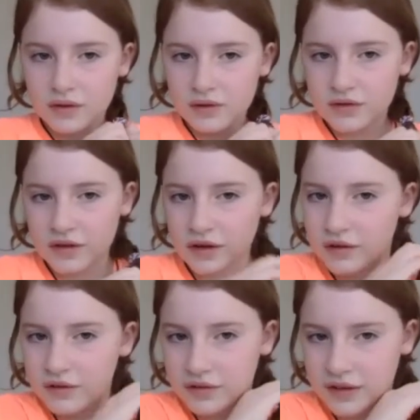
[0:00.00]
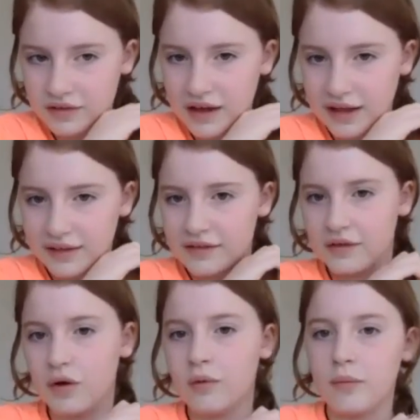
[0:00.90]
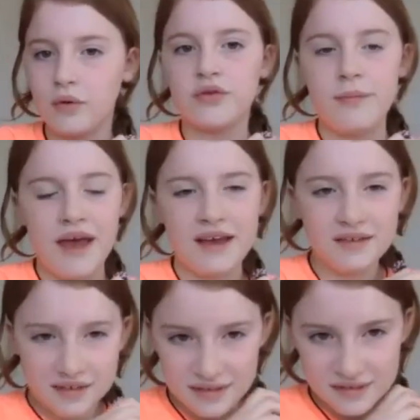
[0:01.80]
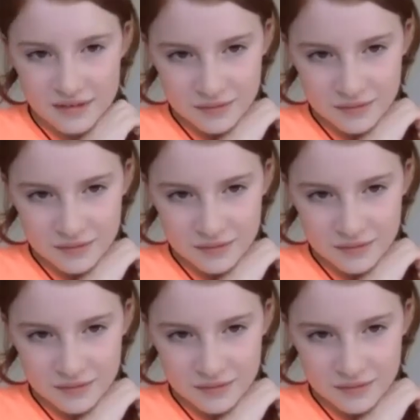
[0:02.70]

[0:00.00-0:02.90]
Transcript: So there's and there's a lot more space.